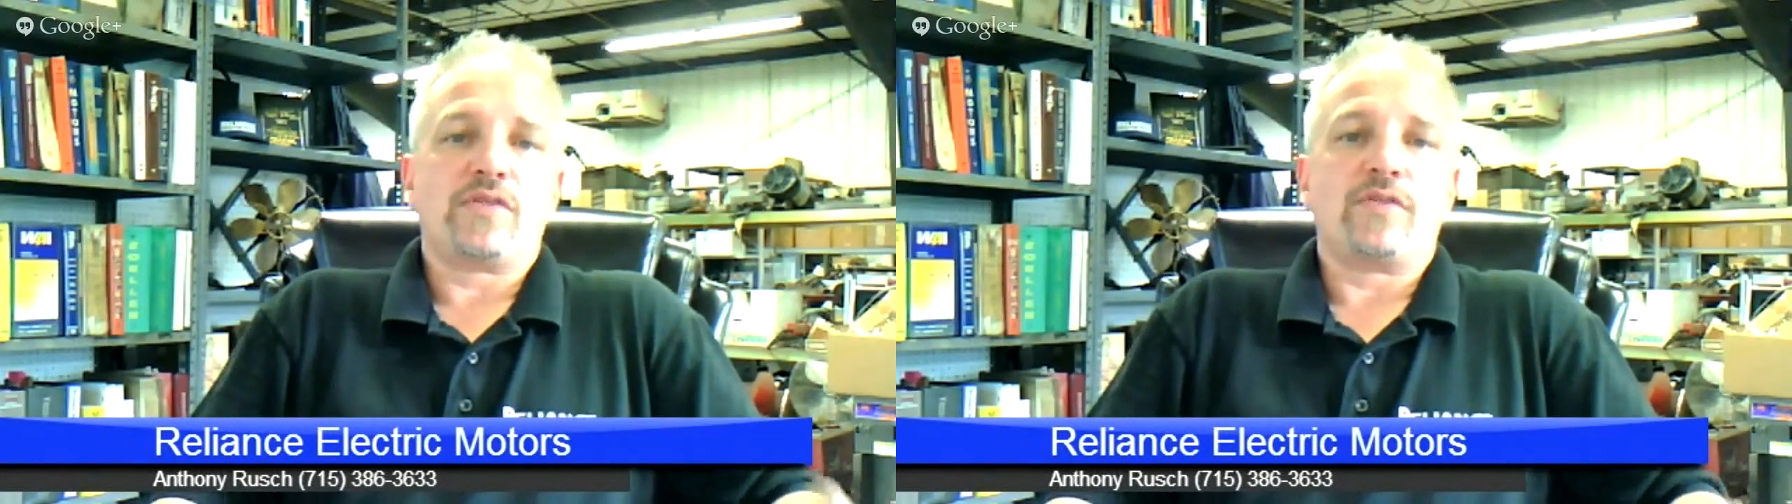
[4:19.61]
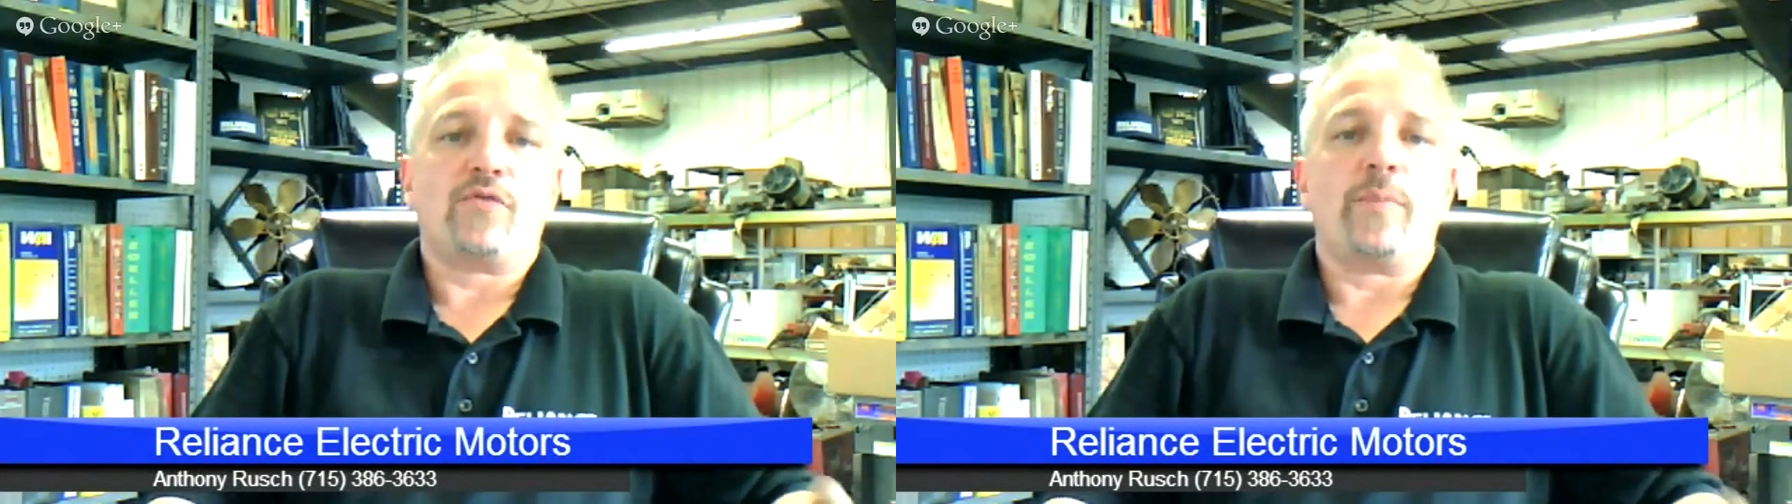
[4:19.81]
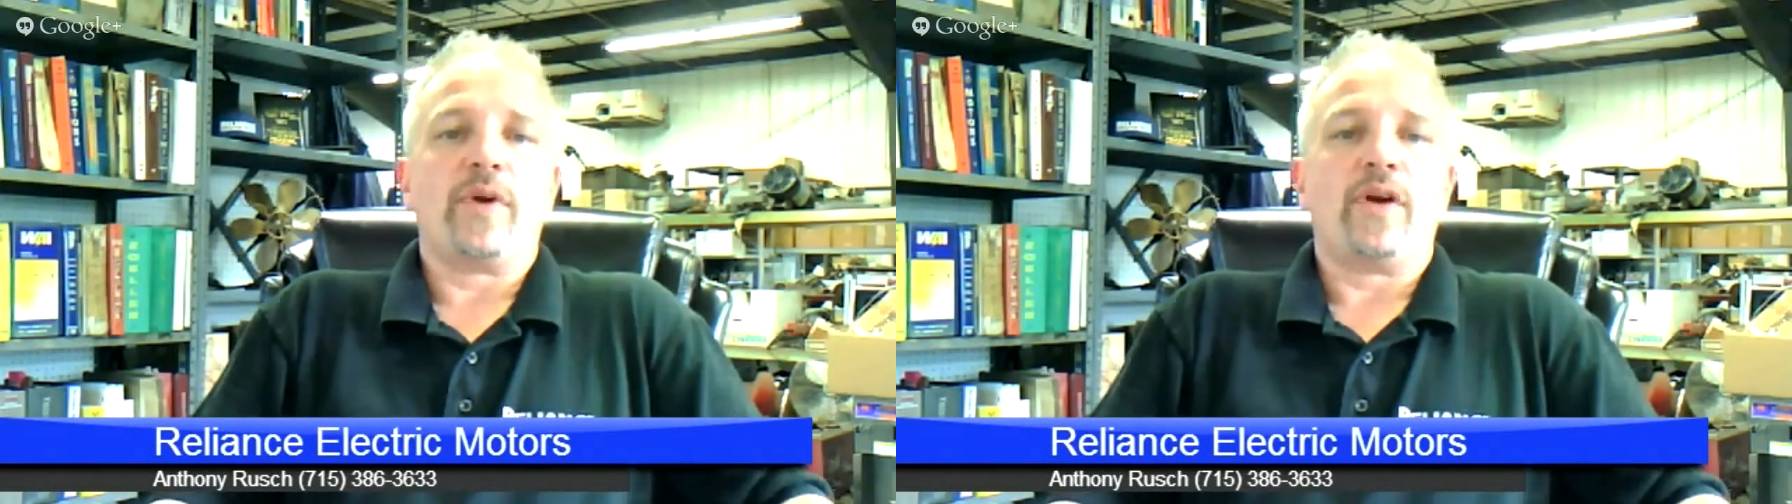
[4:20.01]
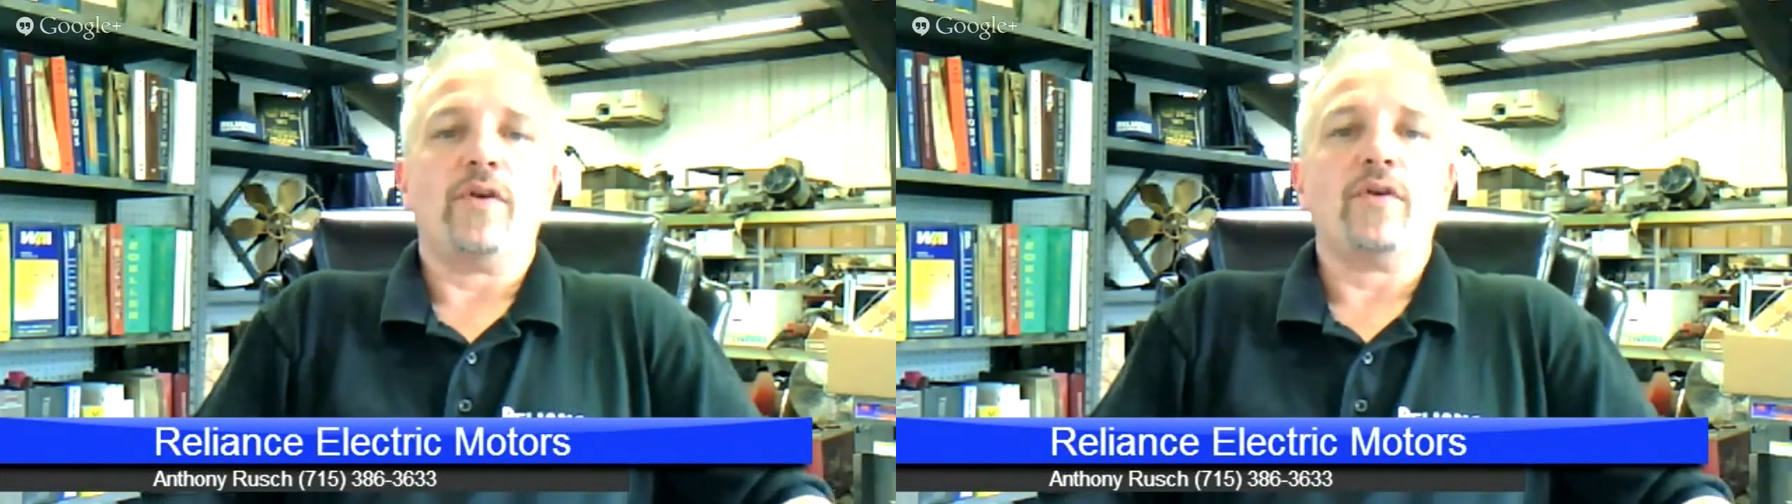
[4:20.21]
of repair